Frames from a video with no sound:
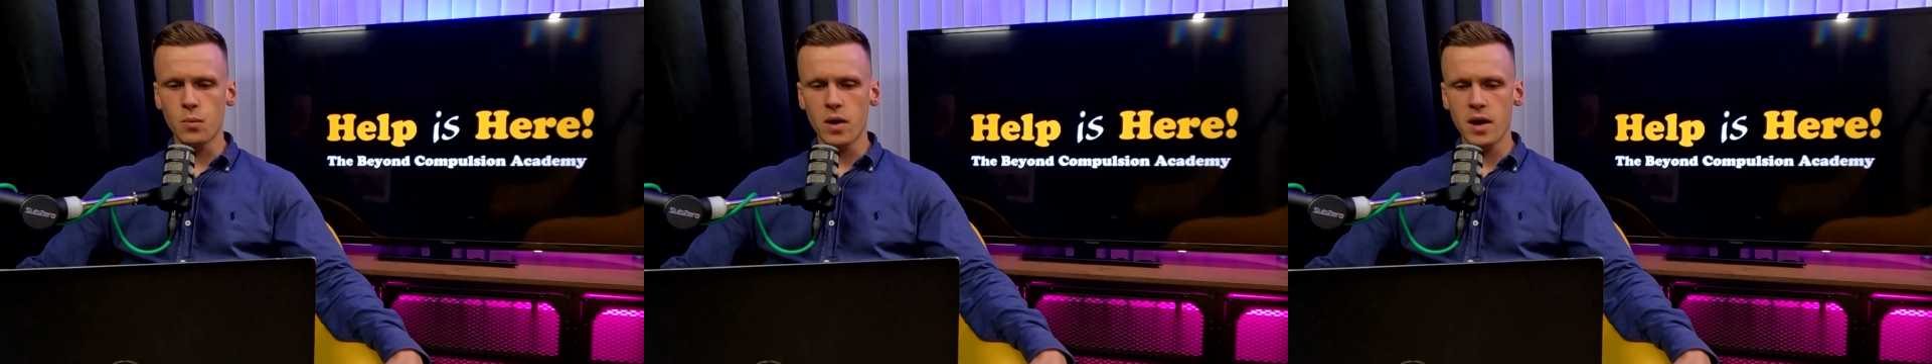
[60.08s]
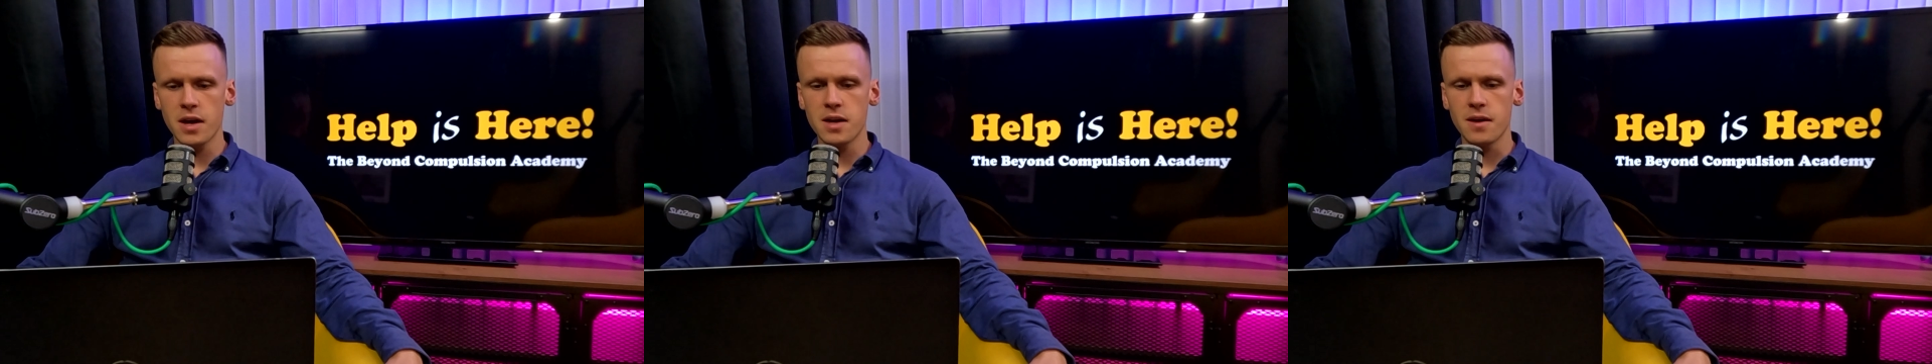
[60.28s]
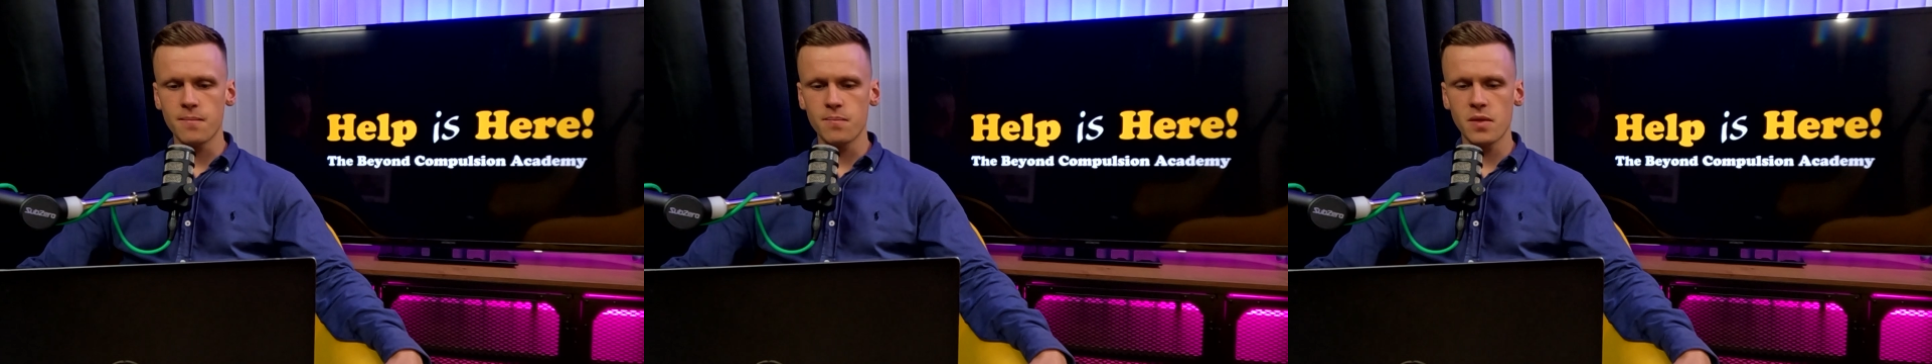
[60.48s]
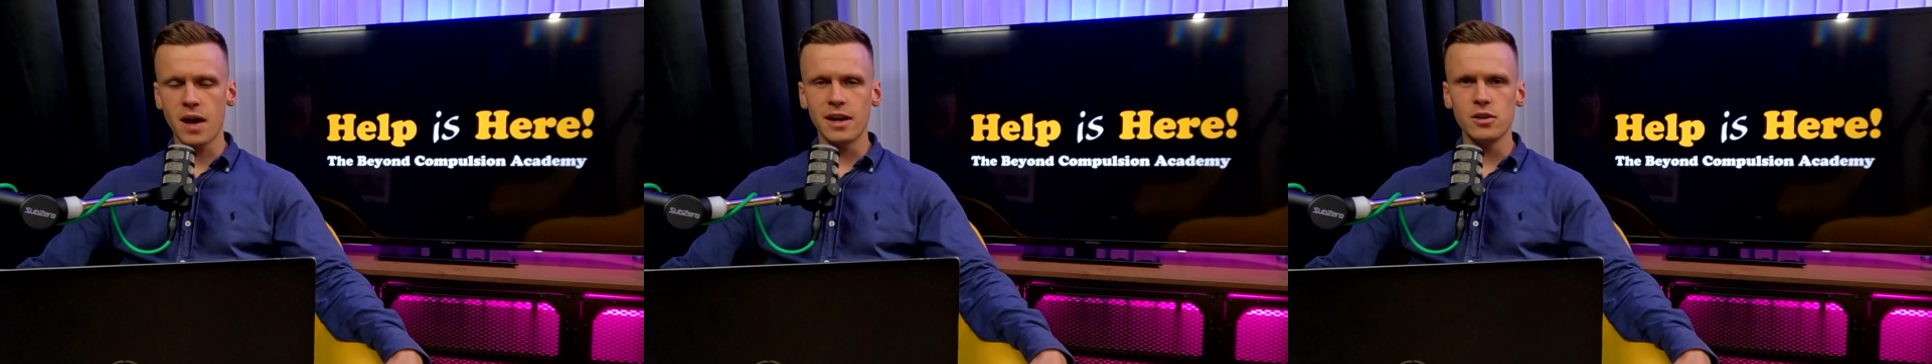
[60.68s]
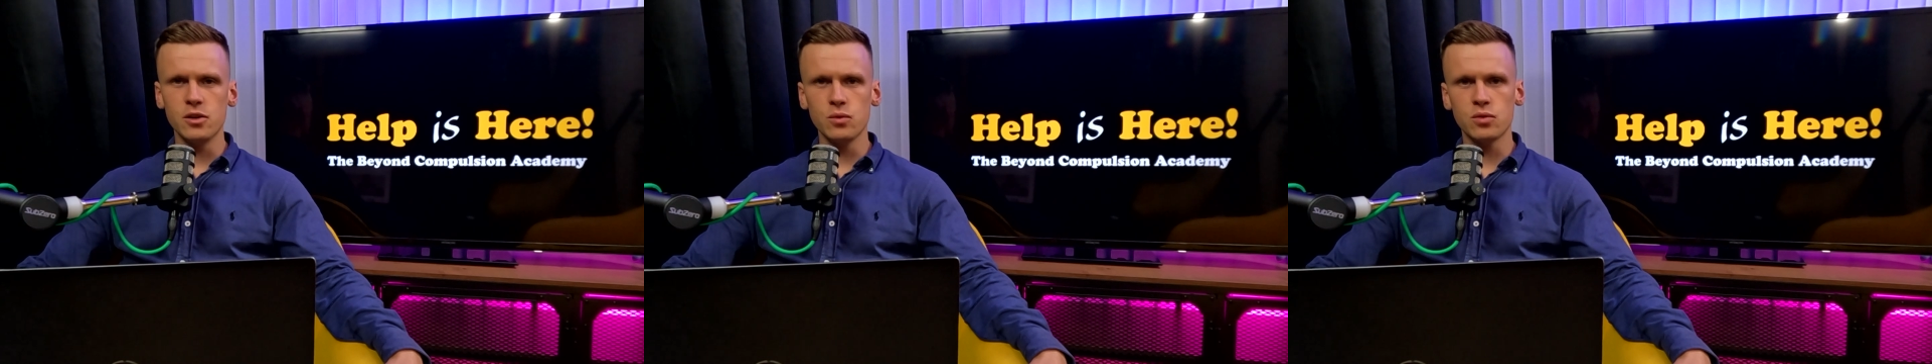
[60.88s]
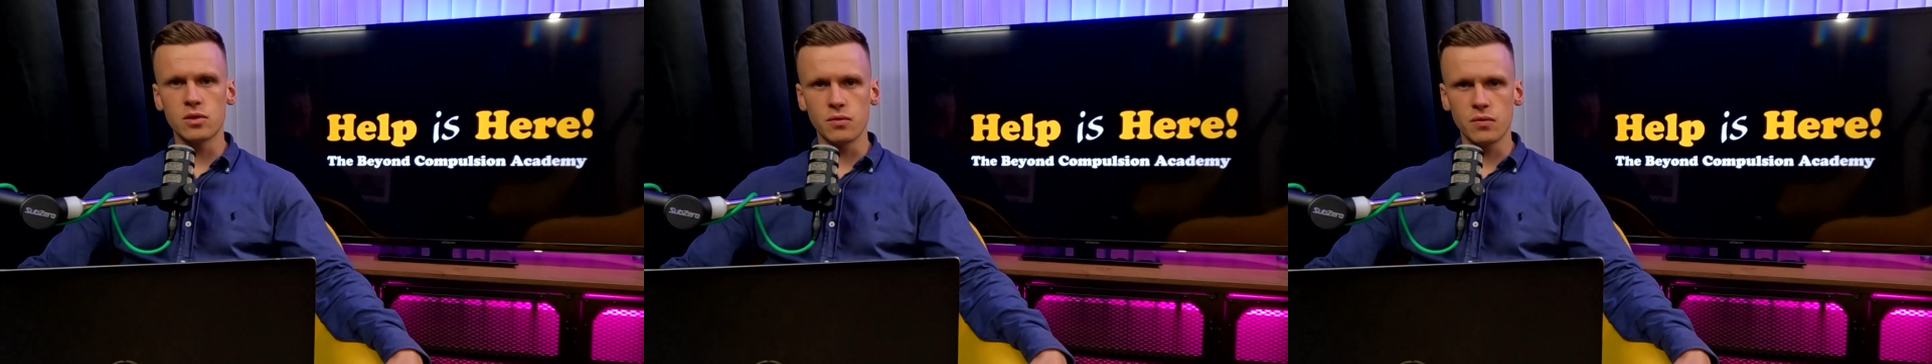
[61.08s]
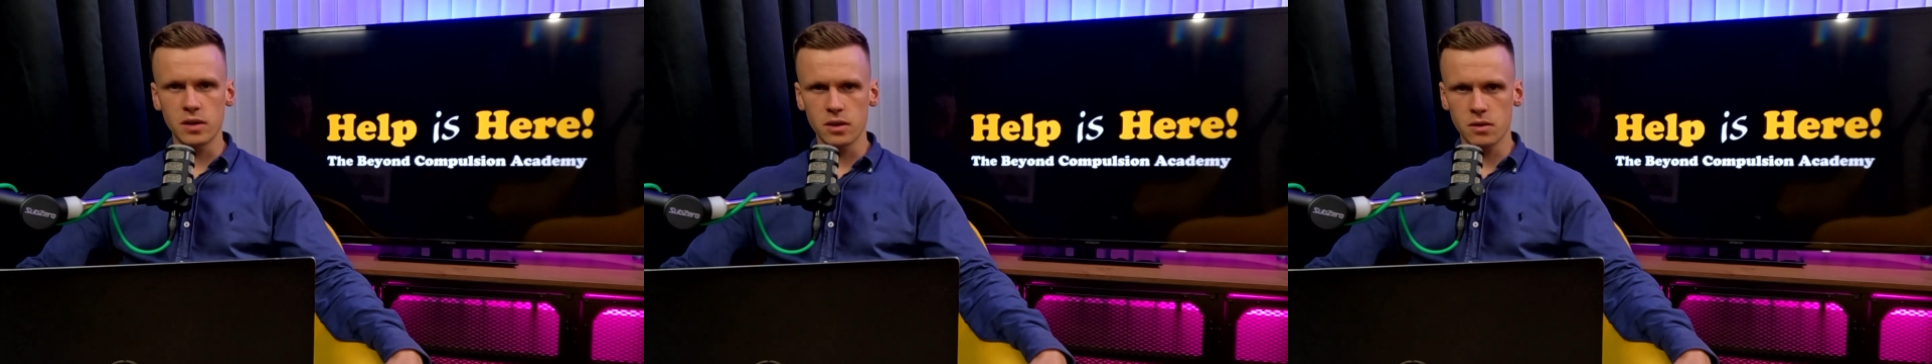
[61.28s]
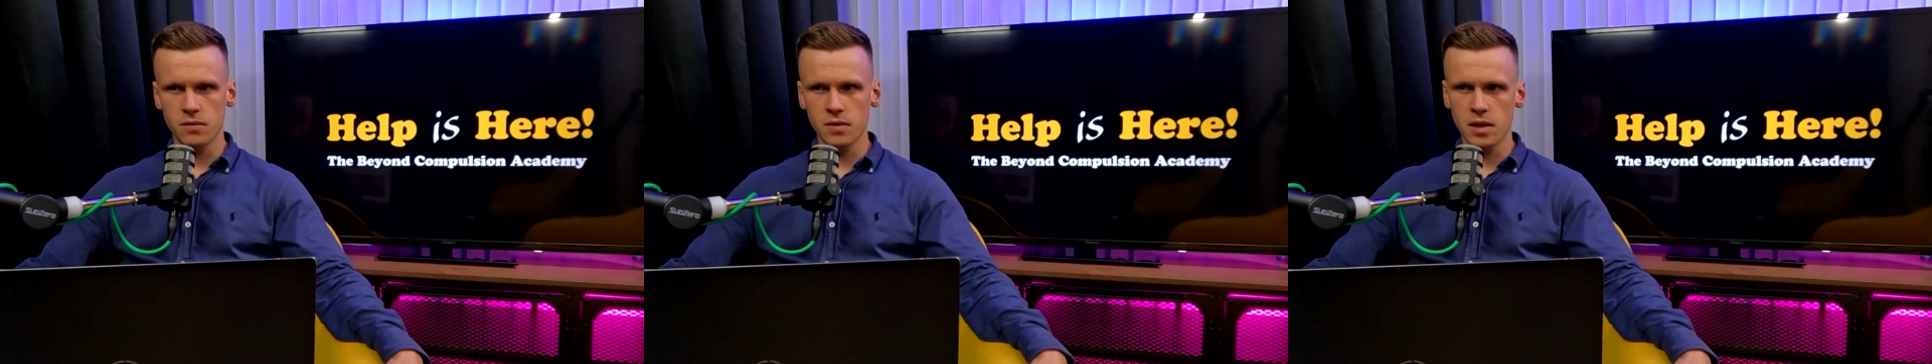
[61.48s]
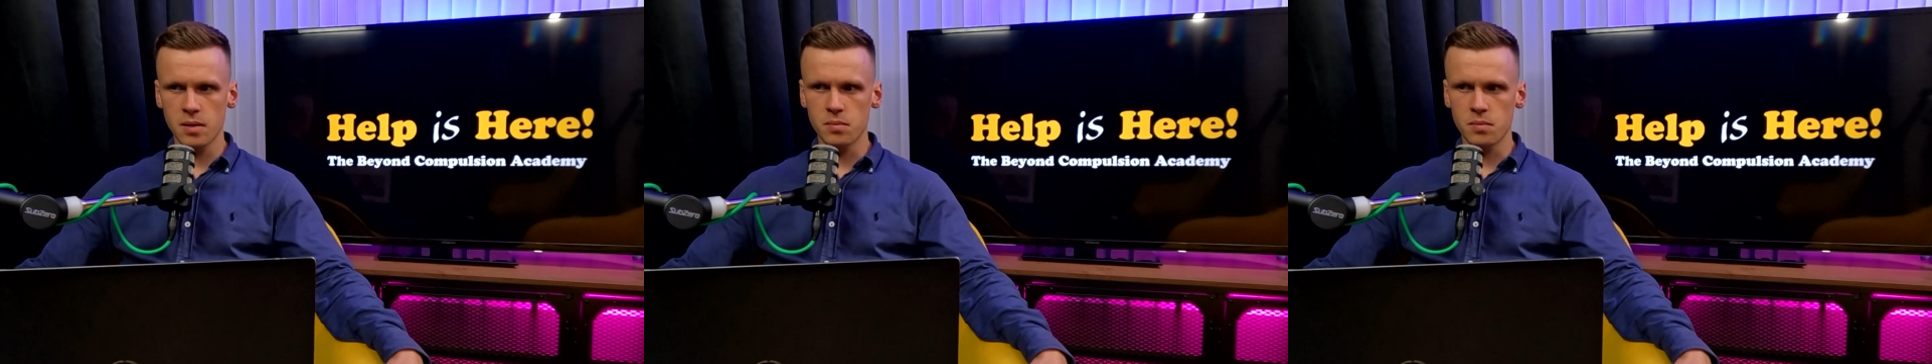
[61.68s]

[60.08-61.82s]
way that I used to think of it,